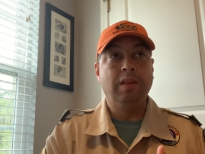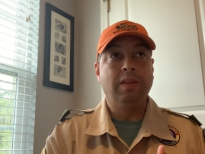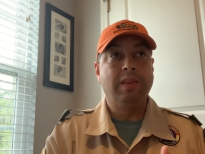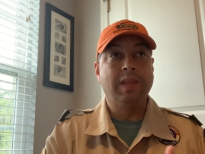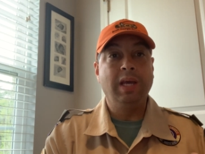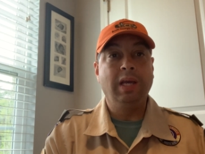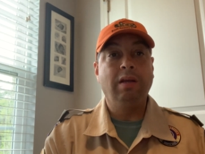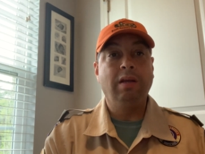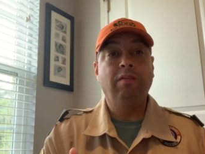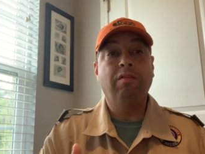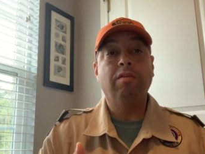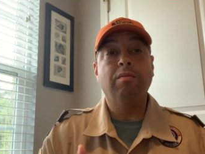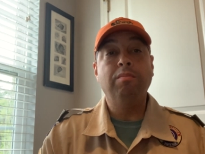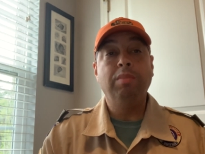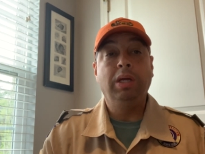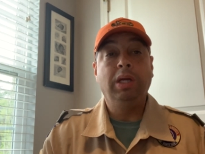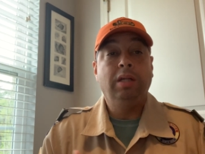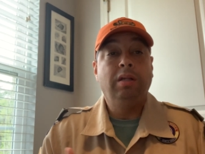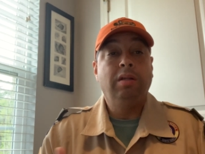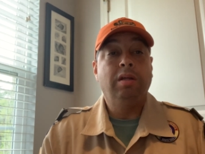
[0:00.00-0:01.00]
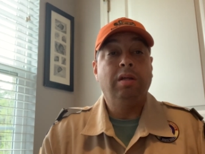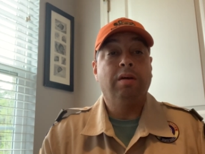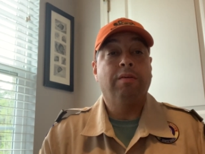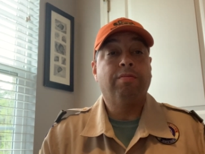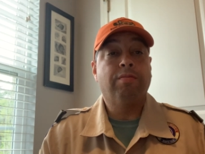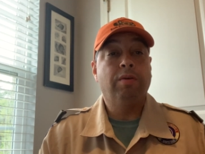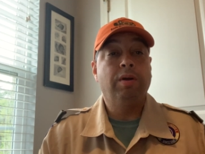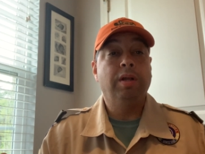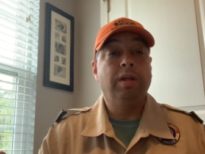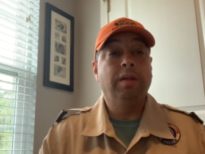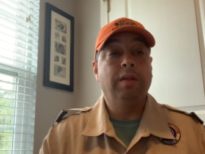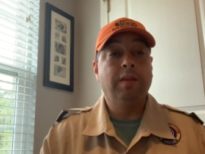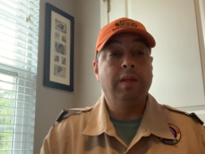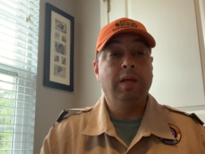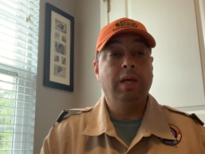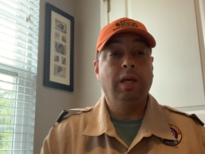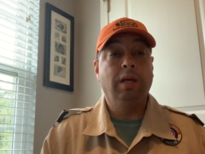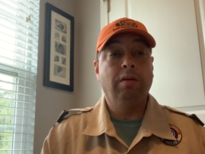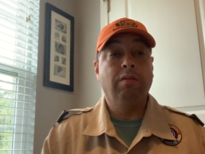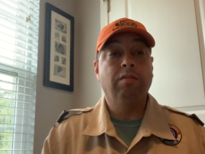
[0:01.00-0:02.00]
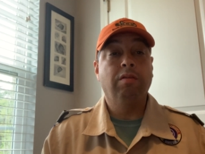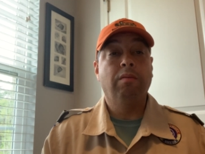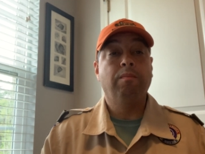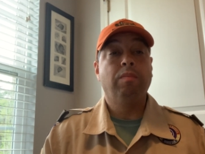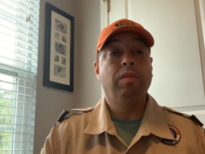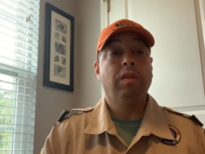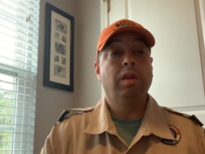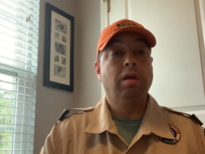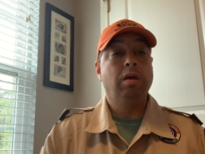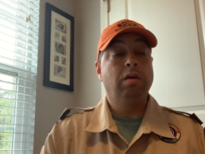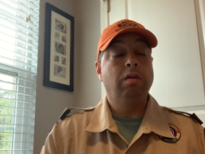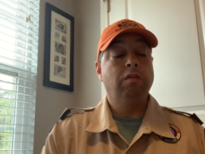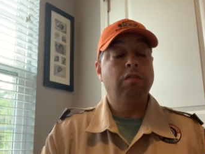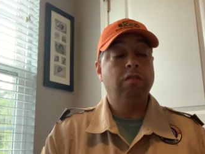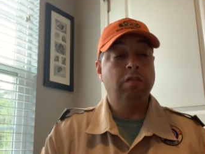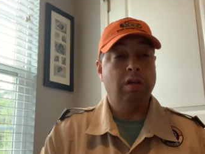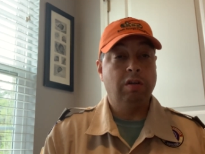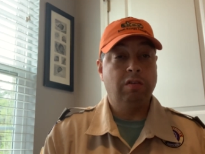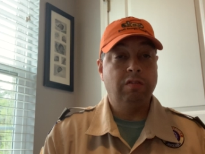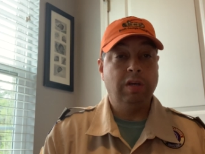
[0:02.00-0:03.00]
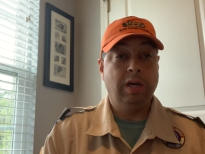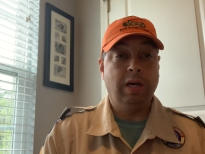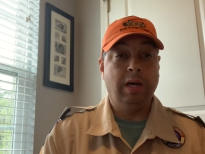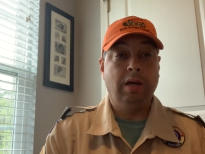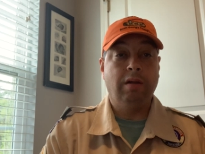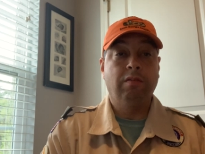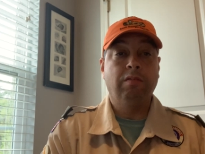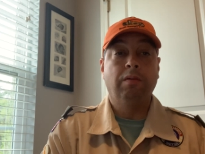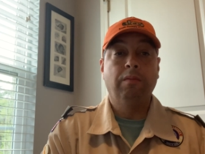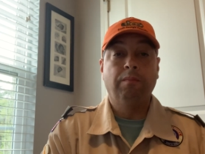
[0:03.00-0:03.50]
things mean different things, such as